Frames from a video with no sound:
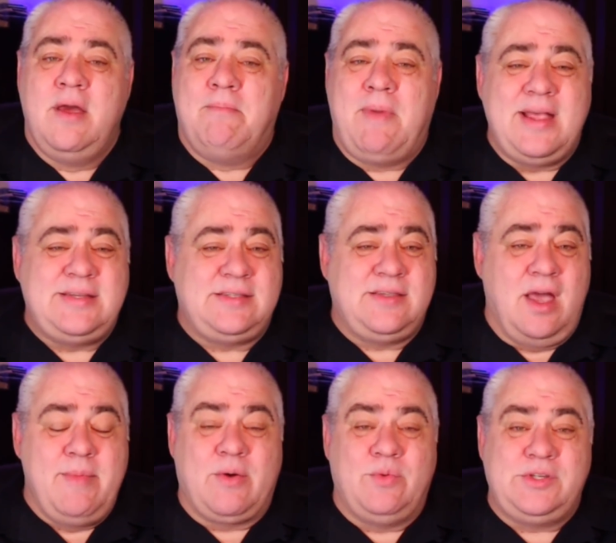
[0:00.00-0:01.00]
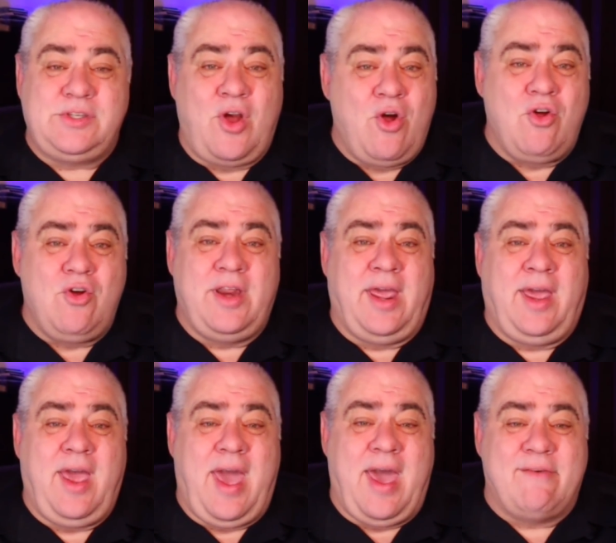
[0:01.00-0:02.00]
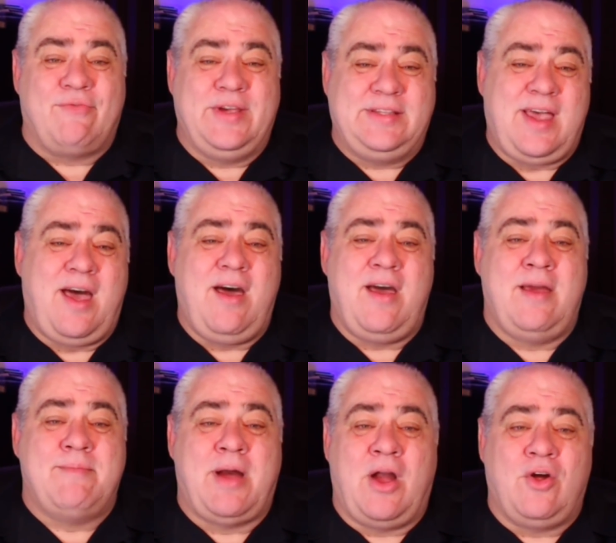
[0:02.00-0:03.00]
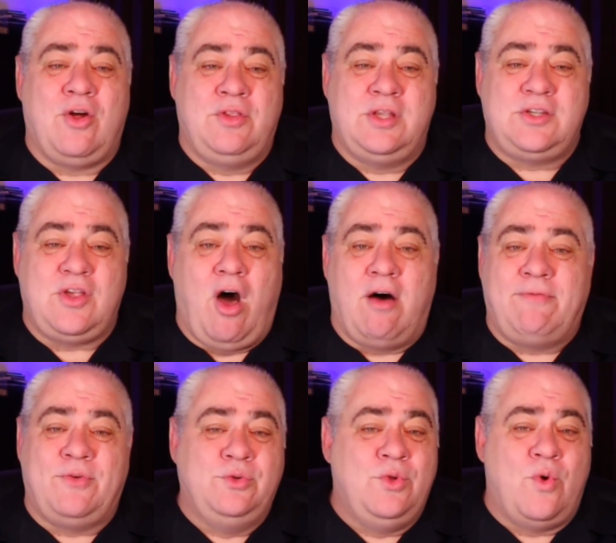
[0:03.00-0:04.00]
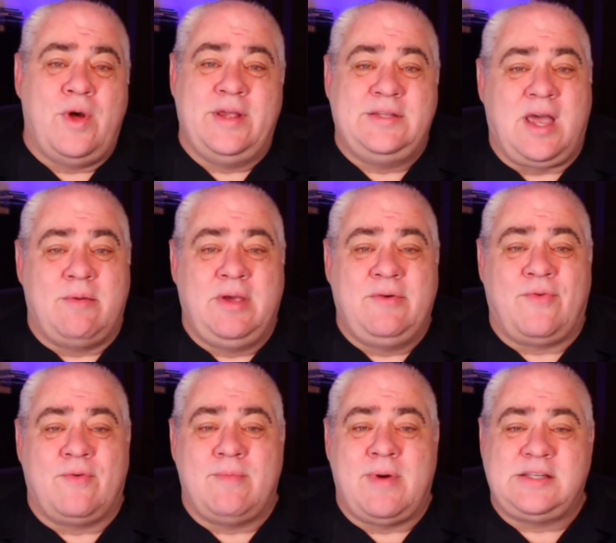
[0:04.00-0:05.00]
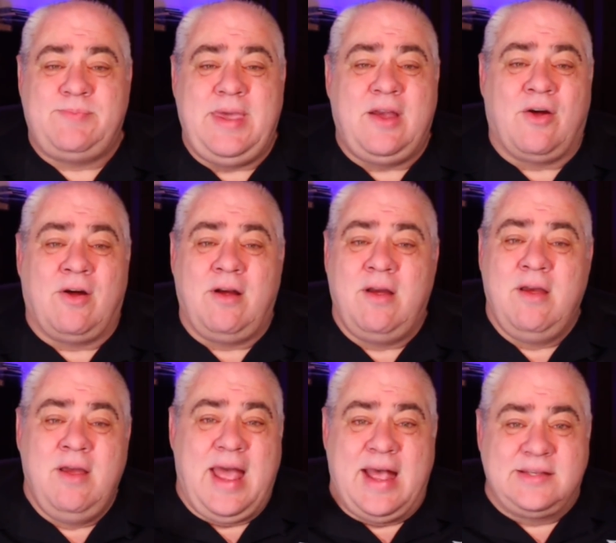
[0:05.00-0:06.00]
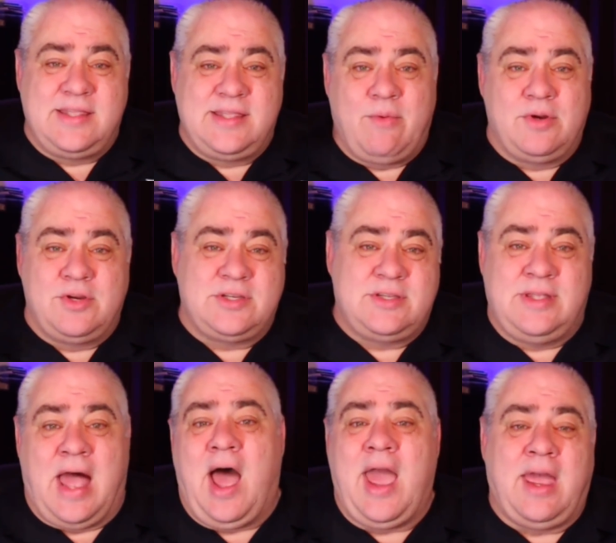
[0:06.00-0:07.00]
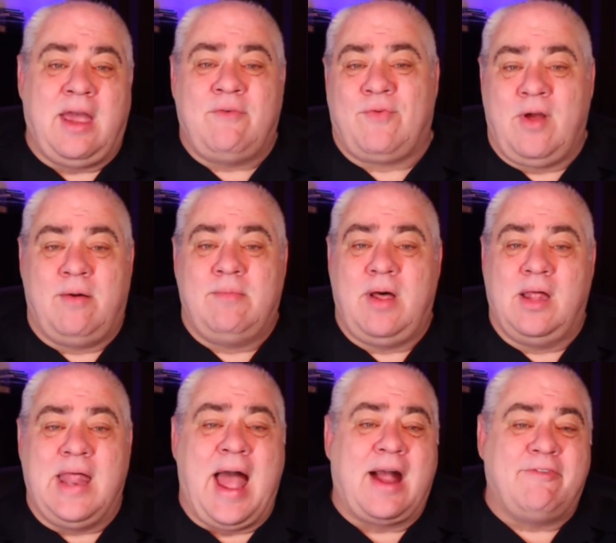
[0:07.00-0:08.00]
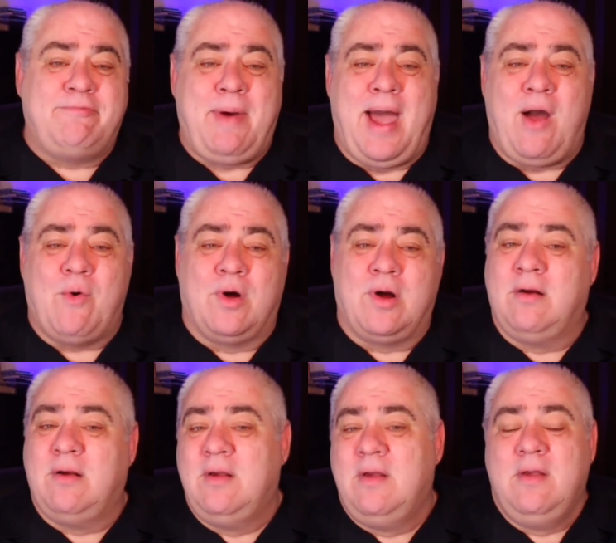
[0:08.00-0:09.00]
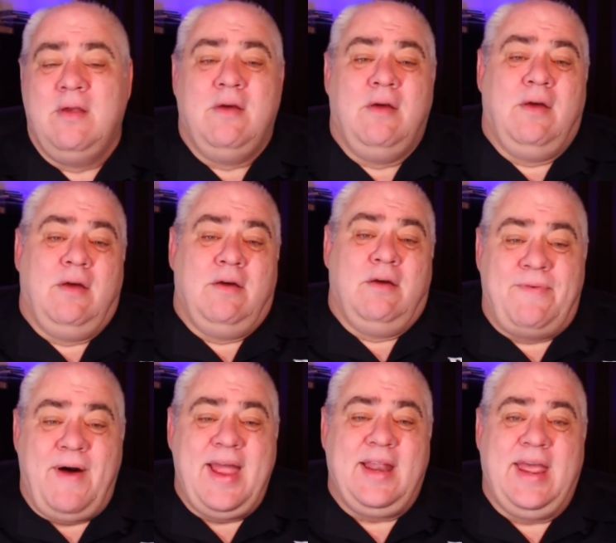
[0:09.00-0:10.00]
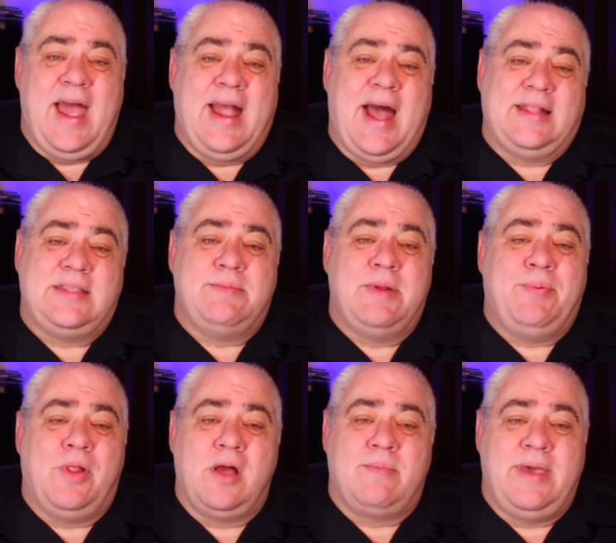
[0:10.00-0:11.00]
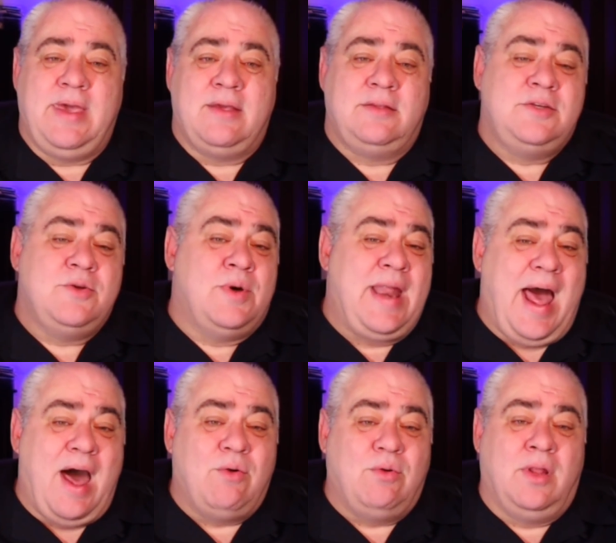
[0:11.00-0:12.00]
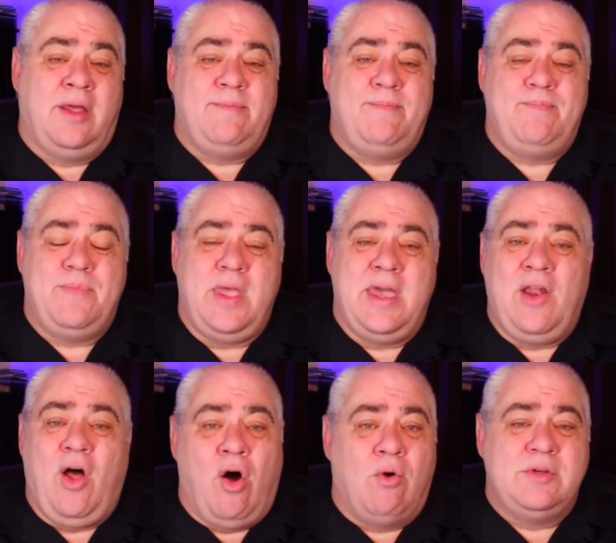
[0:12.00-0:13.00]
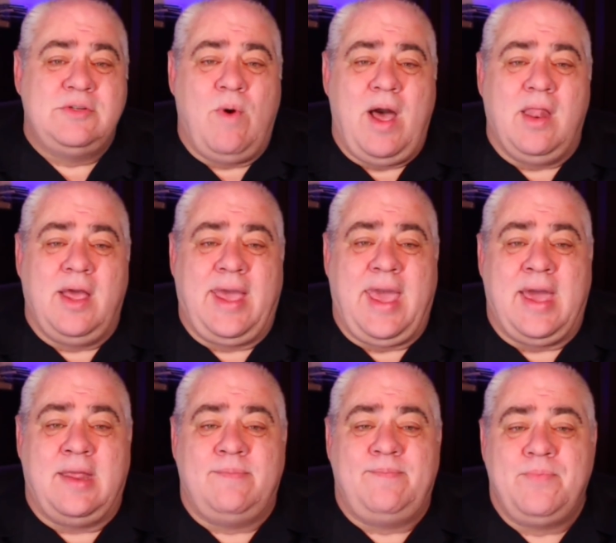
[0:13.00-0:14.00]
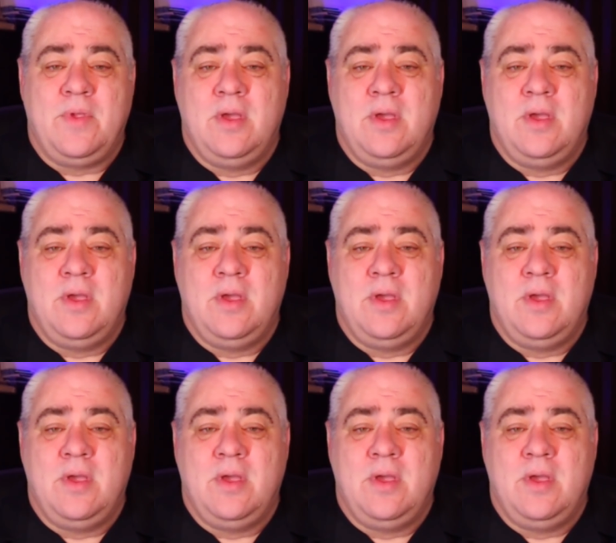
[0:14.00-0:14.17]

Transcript: My stomach was turning every time I heard this awful noise coming from my speaker, as they were just dying from a lack of power. Finally, I got them to plug me into an outlet, and all was well again.